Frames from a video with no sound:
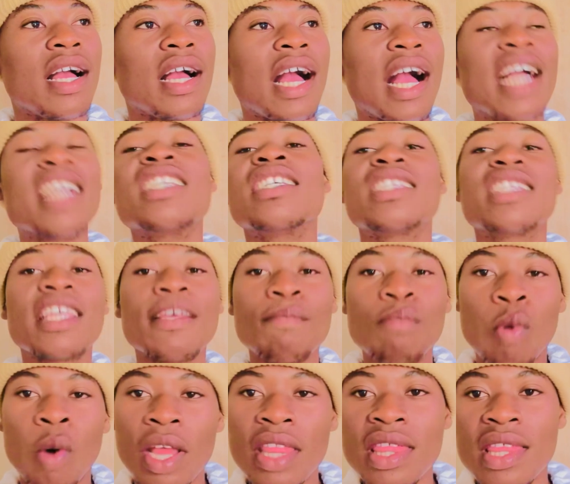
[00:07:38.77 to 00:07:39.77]
I just keep
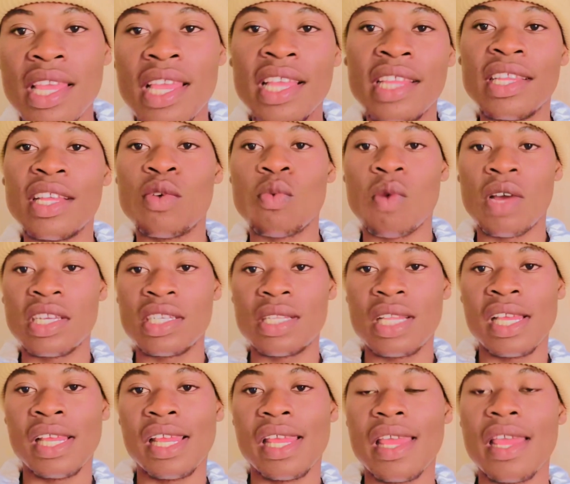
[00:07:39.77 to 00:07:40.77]
one day and then wash the
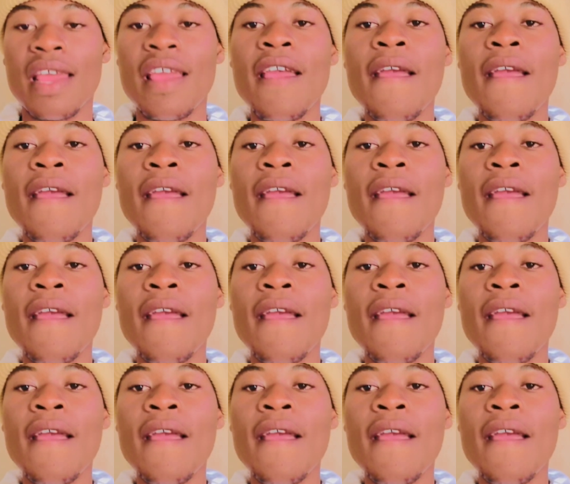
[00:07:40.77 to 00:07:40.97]
hair.